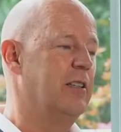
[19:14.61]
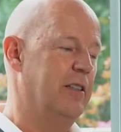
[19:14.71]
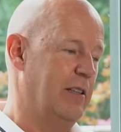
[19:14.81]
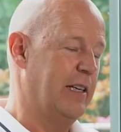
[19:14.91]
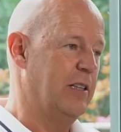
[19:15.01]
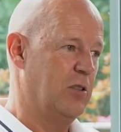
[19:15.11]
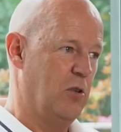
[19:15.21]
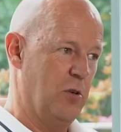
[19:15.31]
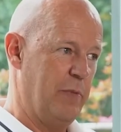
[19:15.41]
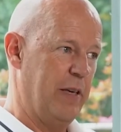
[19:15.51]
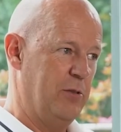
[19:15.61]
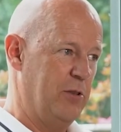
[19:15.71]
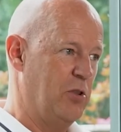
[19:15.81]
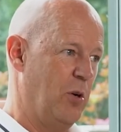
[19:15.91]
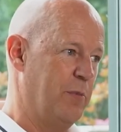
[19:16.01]
Again, going back to
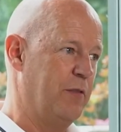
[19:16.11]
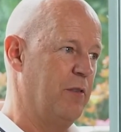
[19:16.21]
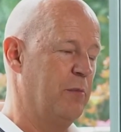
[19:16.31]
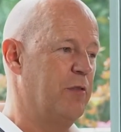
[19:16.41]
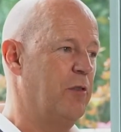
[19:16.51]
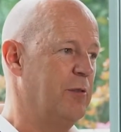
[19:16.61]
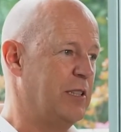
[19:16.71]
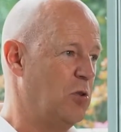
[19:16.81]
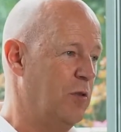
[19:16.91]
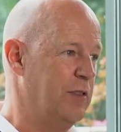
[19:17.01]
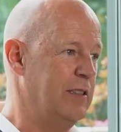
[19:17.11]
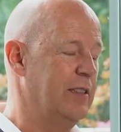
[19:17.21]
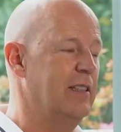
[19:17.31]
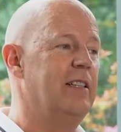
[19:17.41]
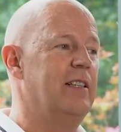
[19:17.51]
the topic from before with COVID,
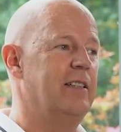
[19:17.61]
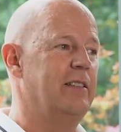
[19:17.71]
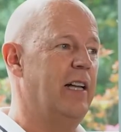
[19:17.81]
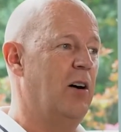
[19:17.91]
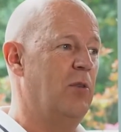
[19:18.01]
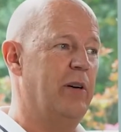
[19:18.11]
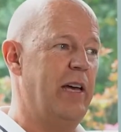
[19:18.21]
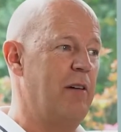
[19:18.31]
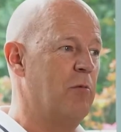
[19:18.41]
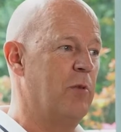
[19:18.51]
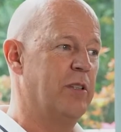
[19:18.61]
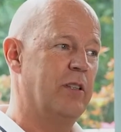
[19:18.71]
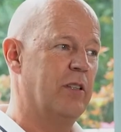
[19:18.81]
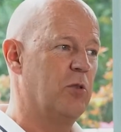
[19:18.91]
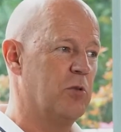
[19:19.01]
now
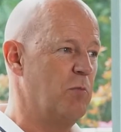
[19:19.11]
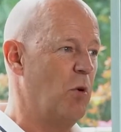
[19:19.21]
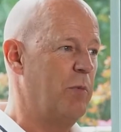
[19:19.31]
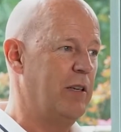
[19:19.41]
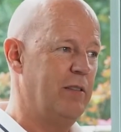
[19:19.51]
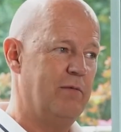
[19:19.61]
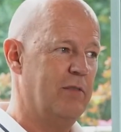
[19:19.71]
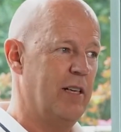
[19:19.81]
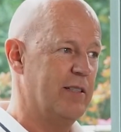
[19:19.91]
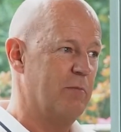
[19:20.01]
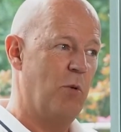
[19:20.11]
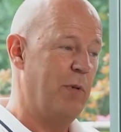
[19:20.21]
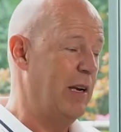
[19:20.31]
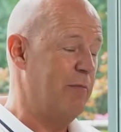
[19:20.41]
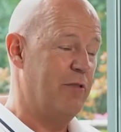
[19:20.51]
everyone goes mobile. There's a
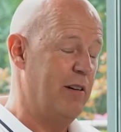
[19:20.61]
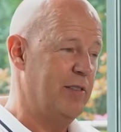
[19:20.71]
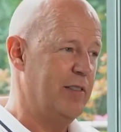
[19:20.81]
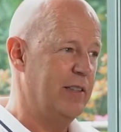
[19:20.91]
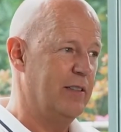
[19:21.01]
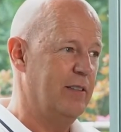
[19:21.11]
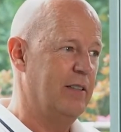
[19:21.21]
mobile app for everything.